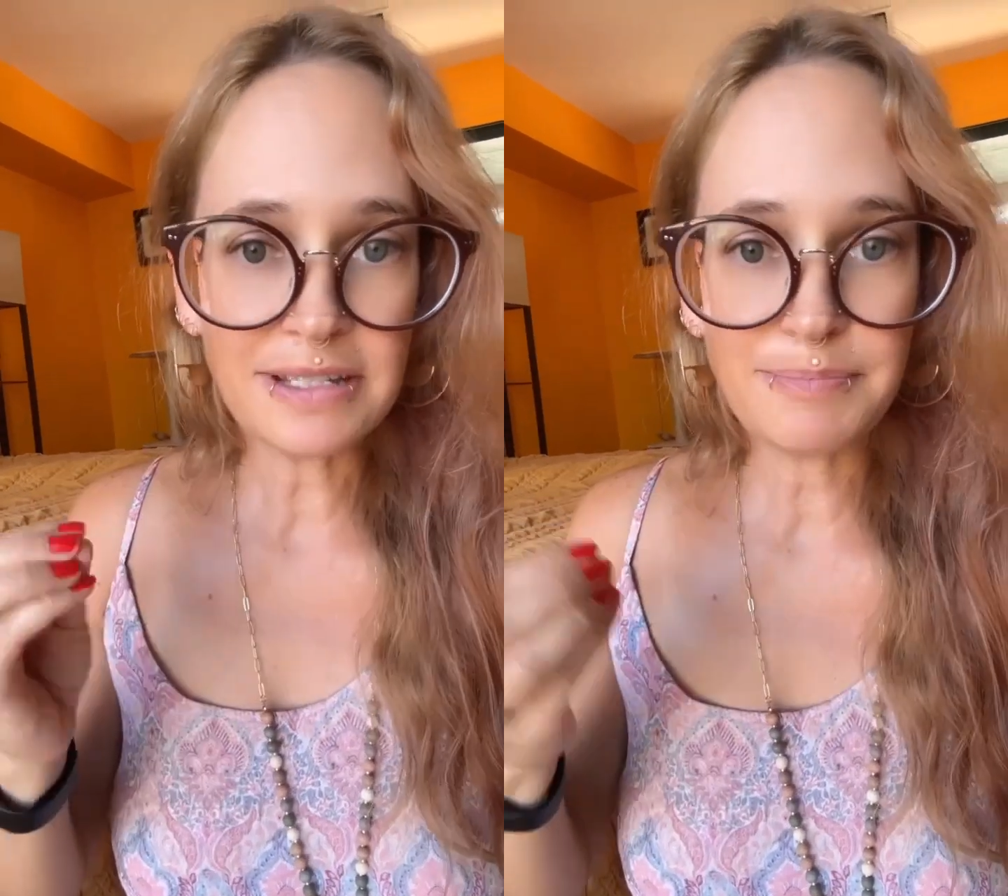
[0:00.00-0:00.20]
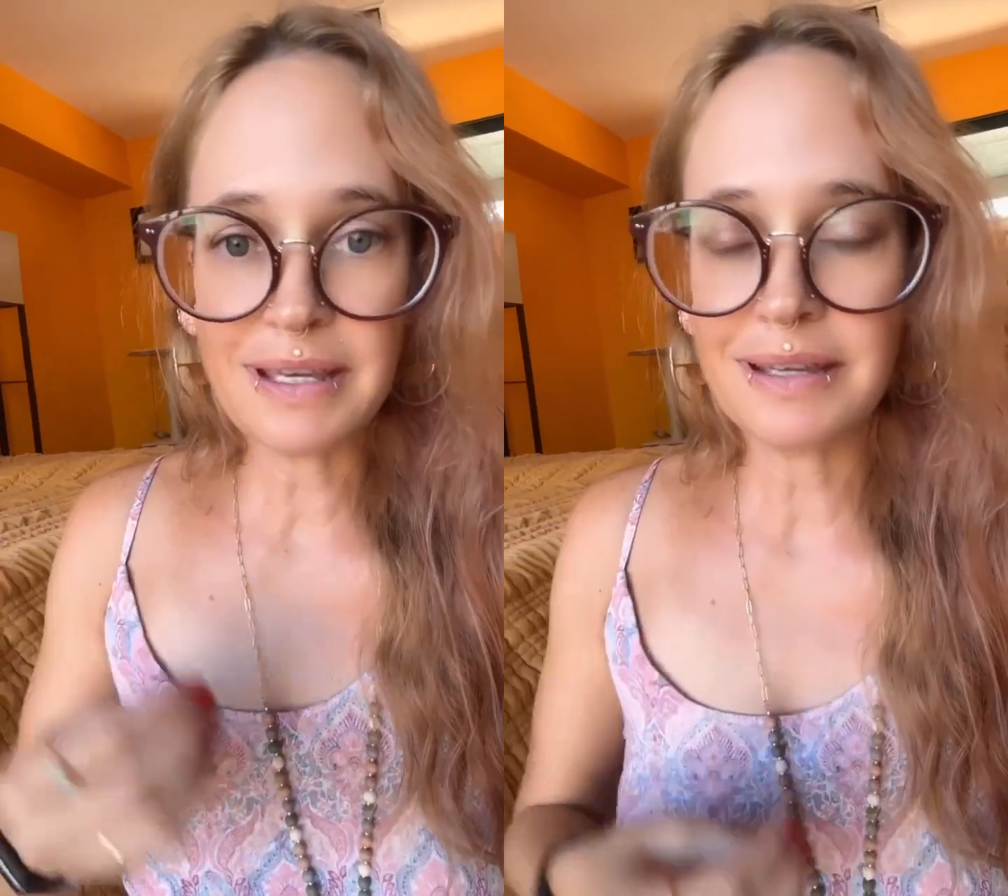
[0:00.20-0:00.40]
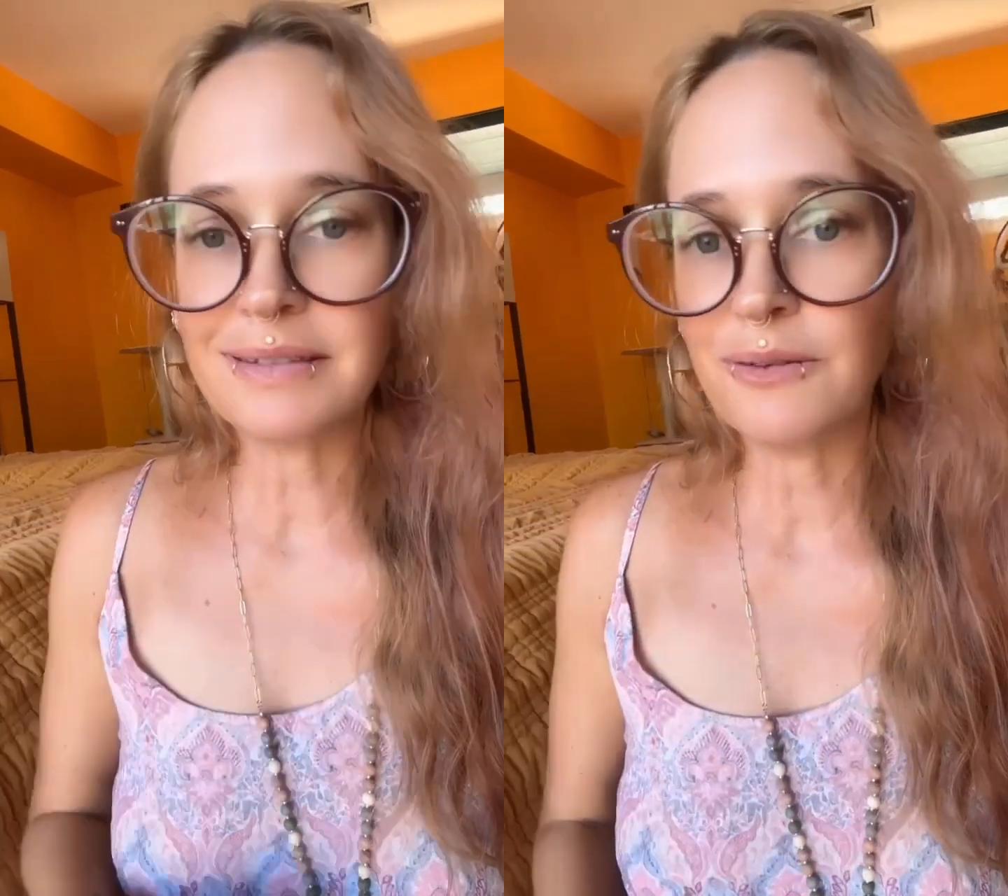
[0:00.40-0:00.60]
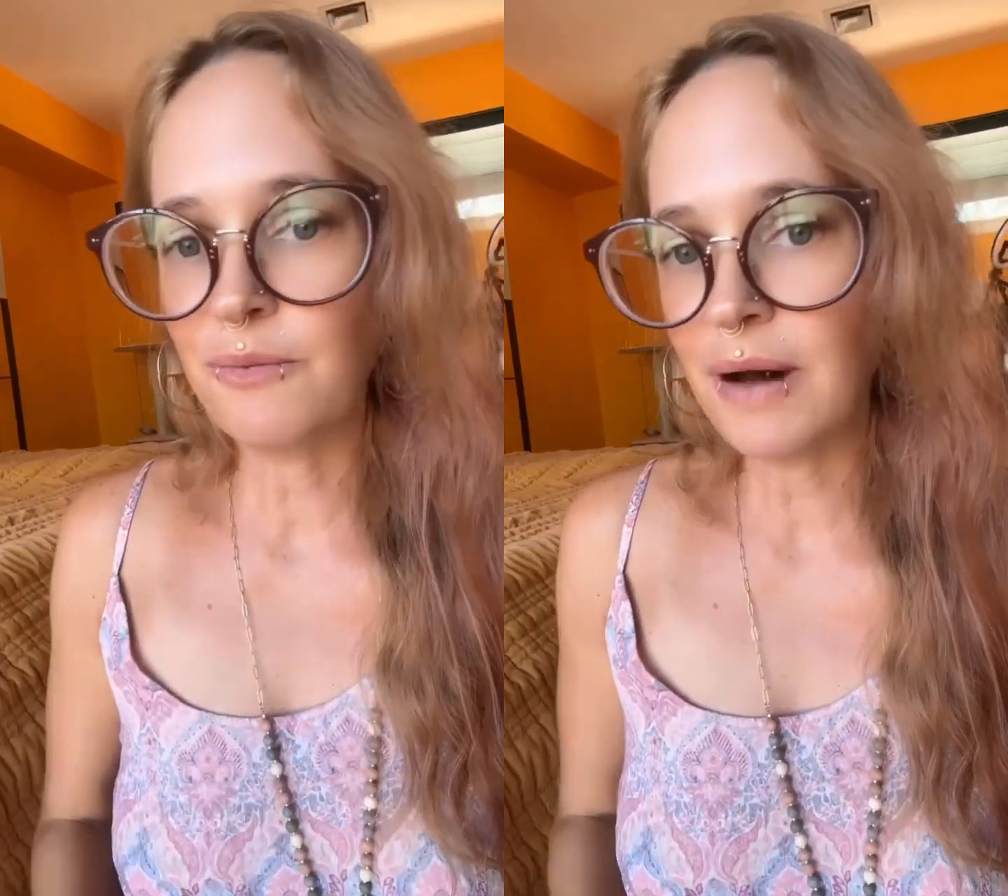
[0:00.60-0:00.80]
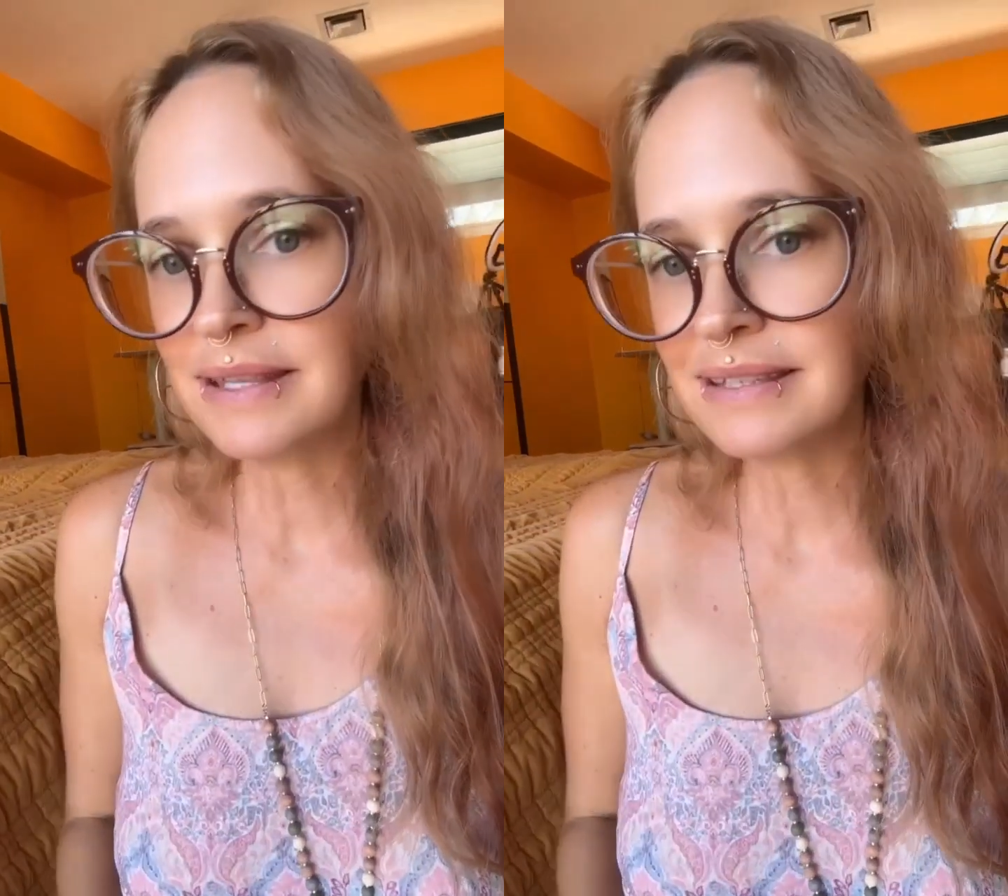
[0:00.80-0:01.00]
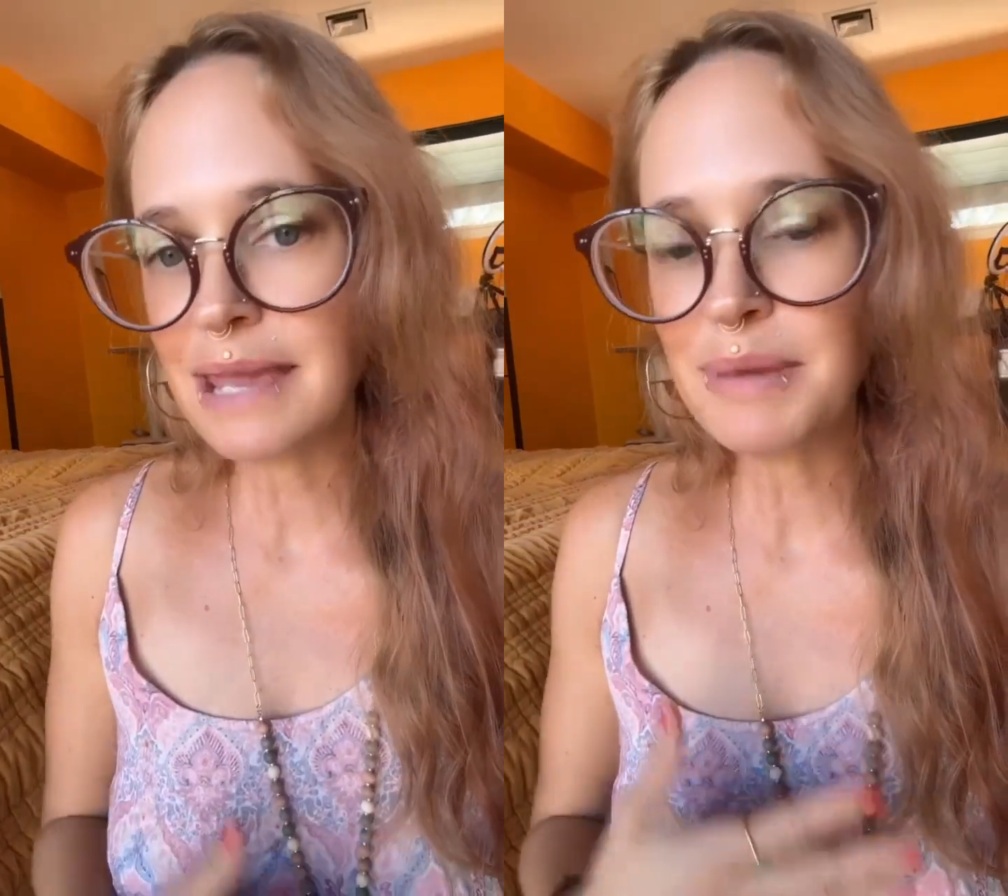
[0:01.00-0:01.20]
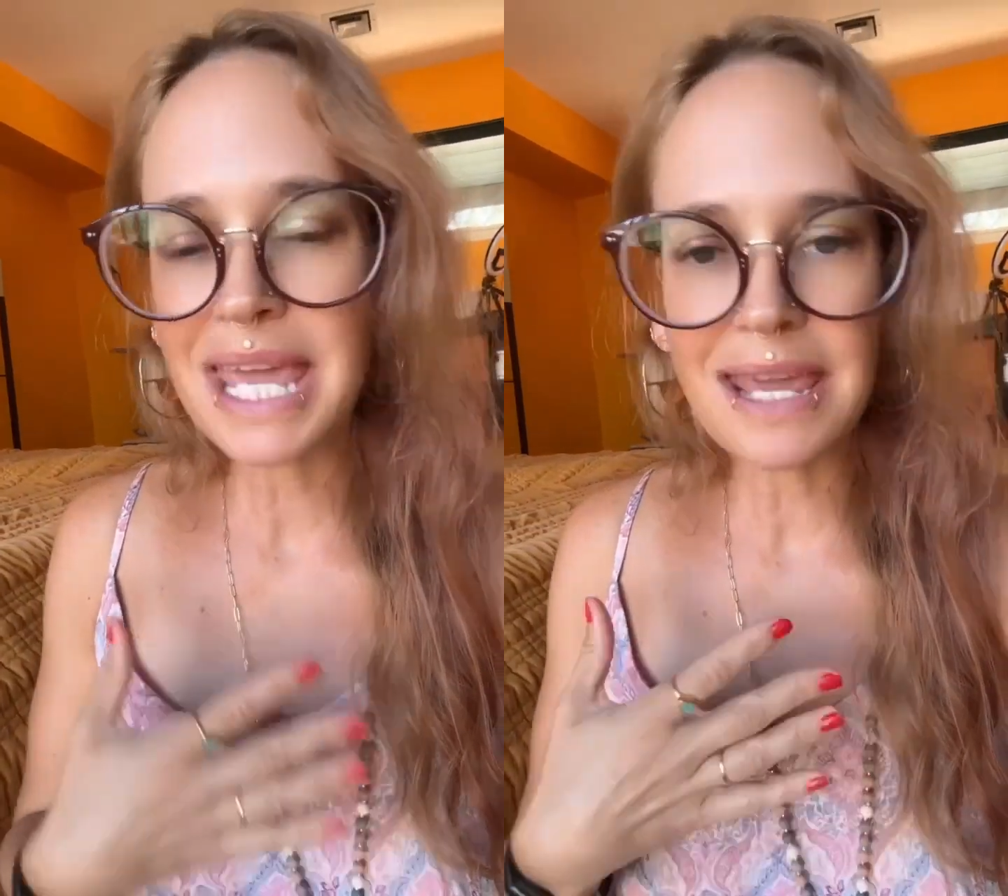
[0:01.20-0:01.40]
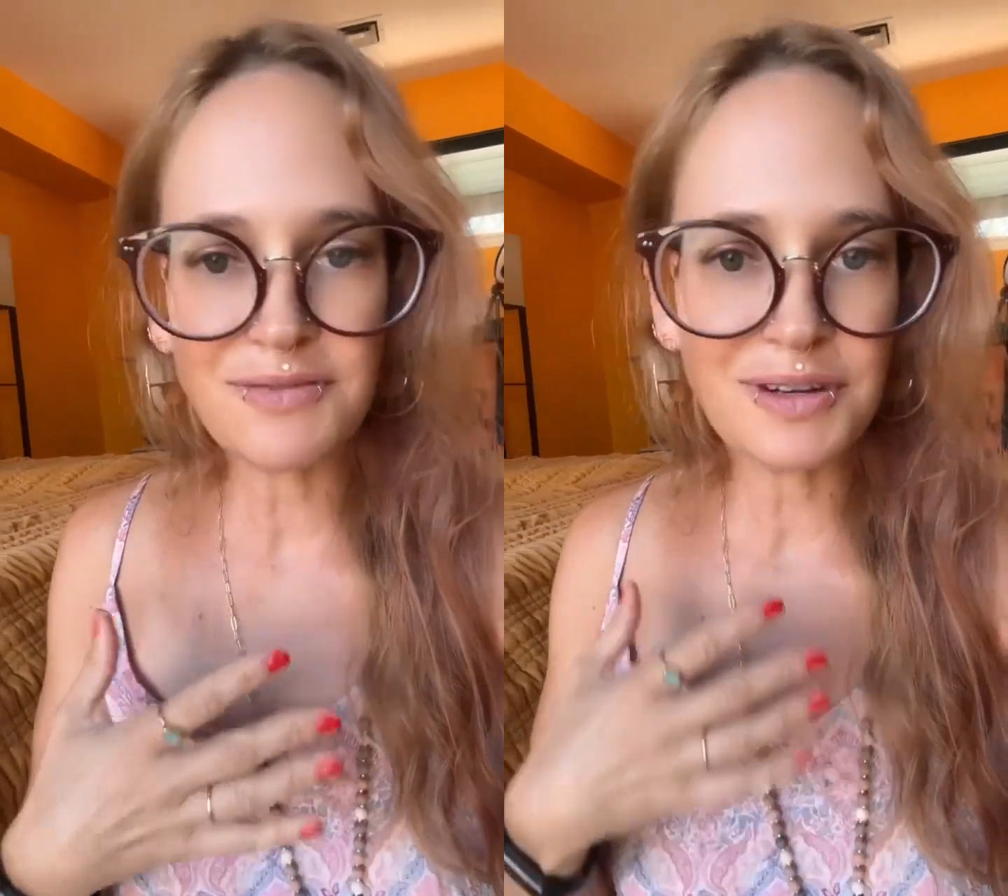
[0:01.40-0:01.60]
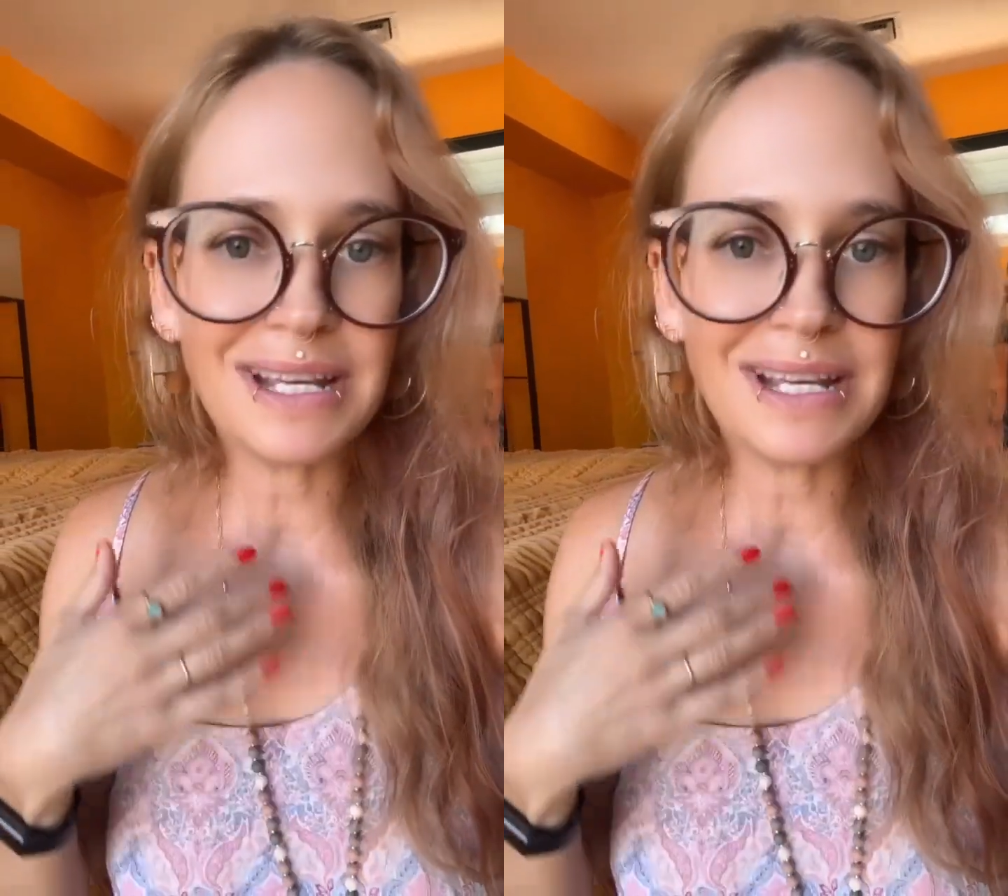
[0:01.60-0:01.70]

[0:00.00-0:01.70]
because once a behavior